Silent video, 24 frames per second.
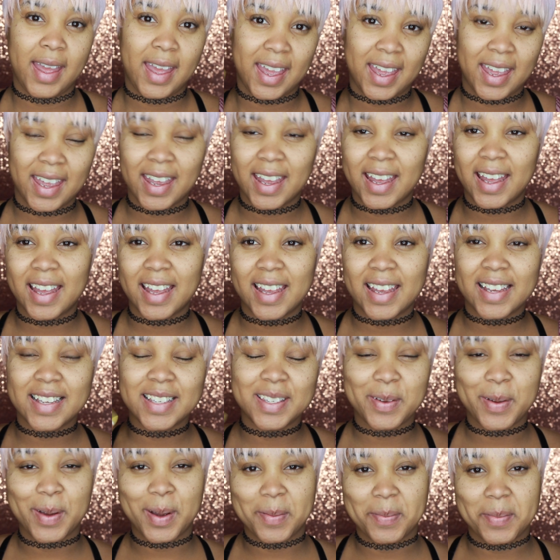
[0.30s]
Hey guys,
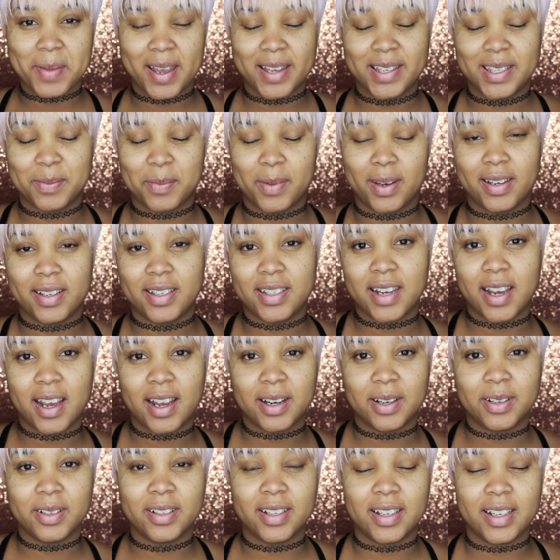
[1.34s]
welcome back to my
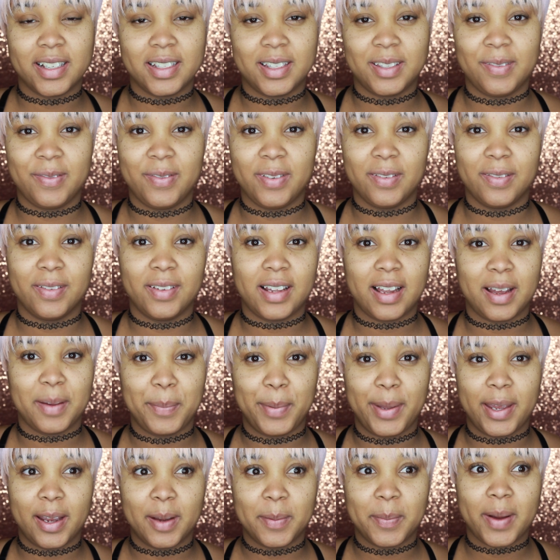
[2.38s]
channel. It's Viva La
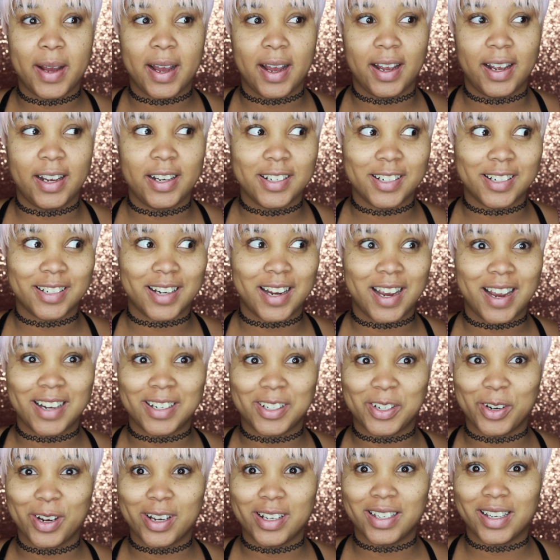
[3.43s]
Pink Posh. As
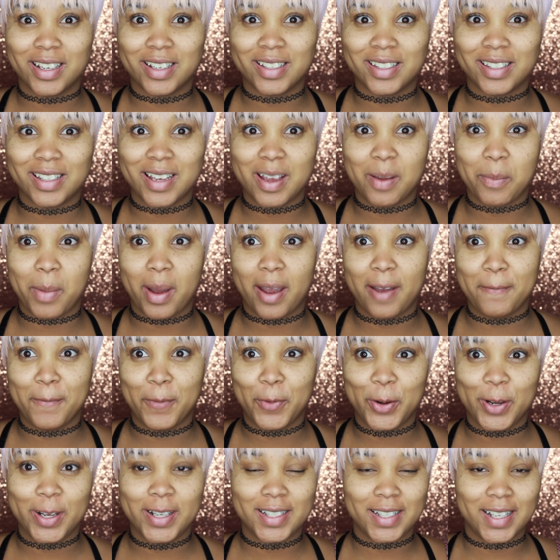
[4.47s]
you guys can see, my
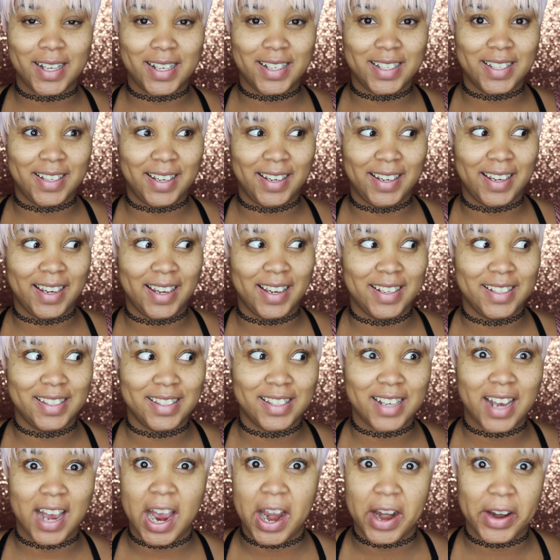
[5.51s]
voice is like
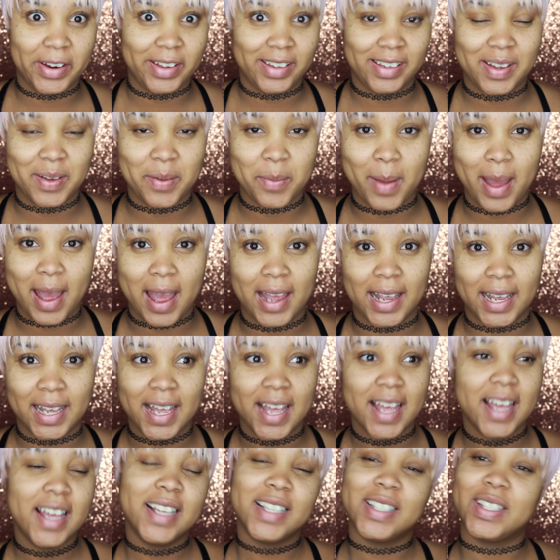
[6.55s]
entirely back,
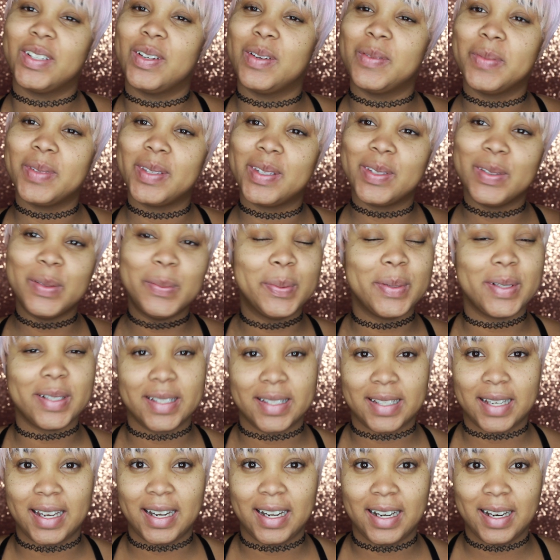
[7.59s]
so I'm super
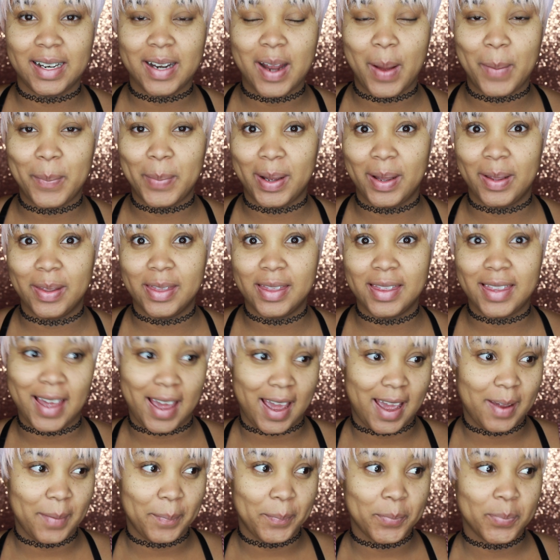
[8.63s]
excited about
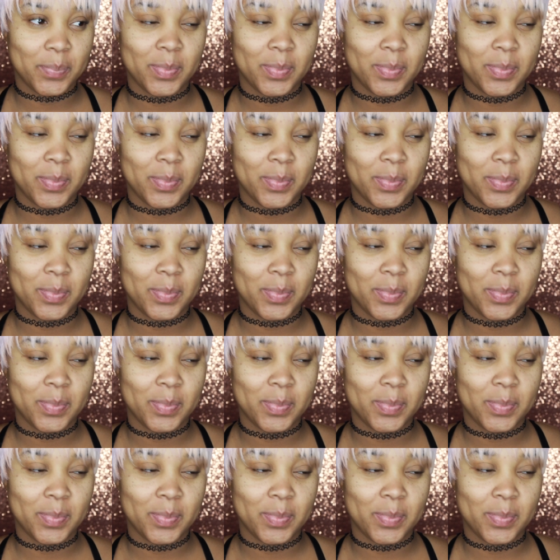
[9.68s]
that.